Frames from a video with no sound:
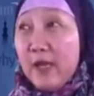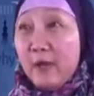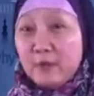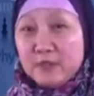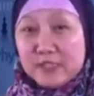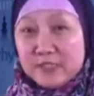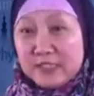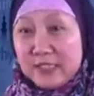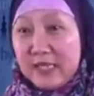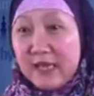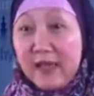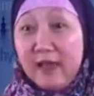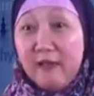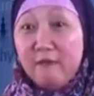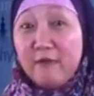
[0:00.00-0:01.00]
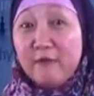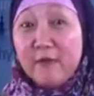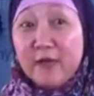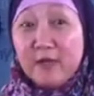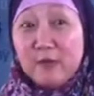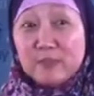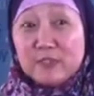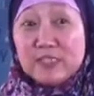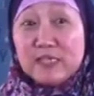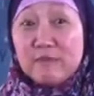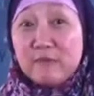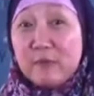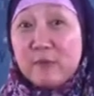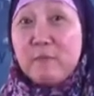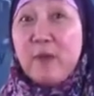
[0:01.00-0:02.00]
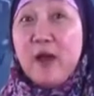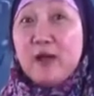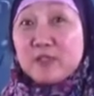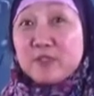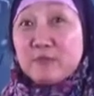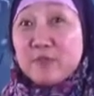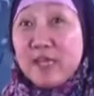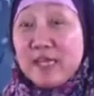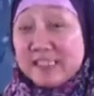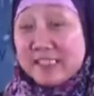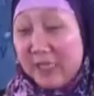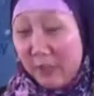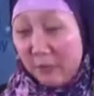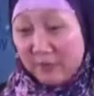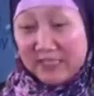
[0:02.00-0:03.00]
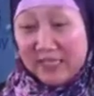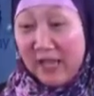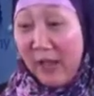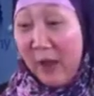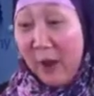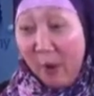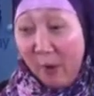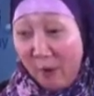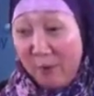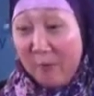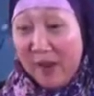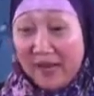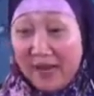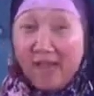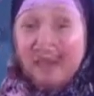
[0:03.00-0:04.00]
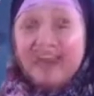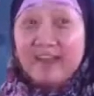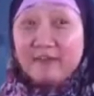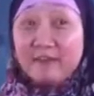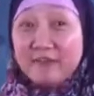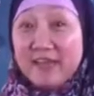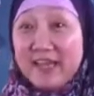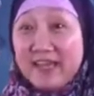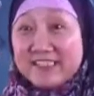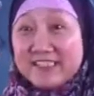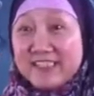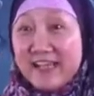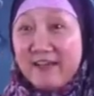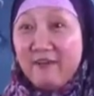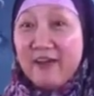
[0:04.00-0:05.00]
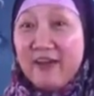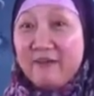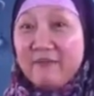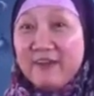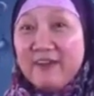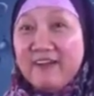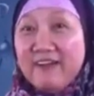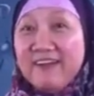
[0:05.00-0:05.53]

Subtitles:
one day I was just like, everybody was giving me box of dates, and I was like, oh my God, there's a lot of dates now.